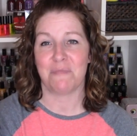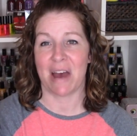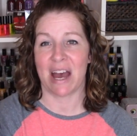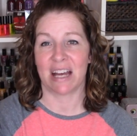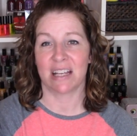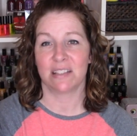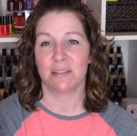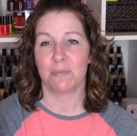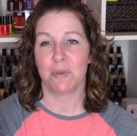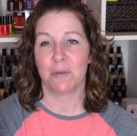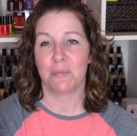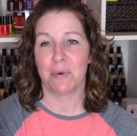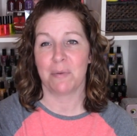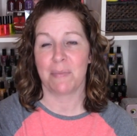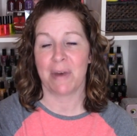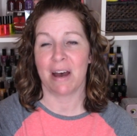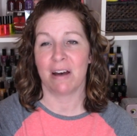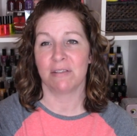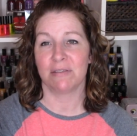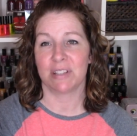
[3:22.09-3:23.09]
maximum
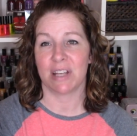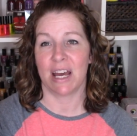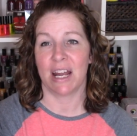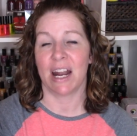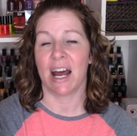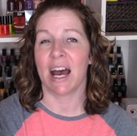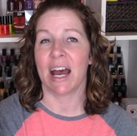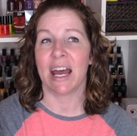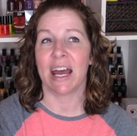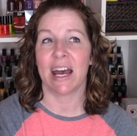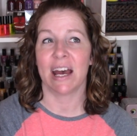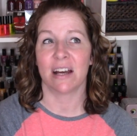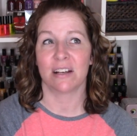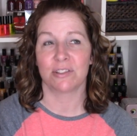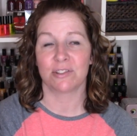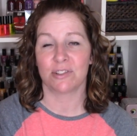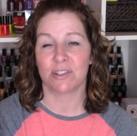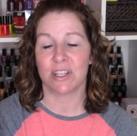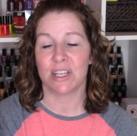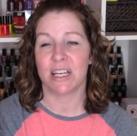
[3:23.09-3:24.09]
amount, and I
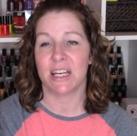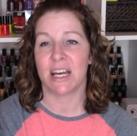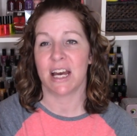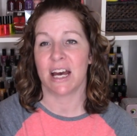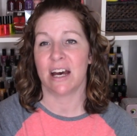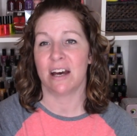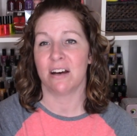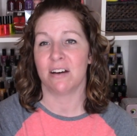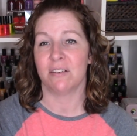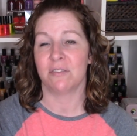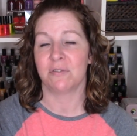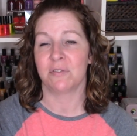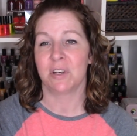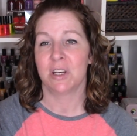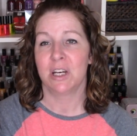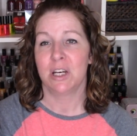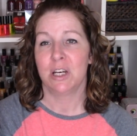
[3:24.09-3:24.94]
actually have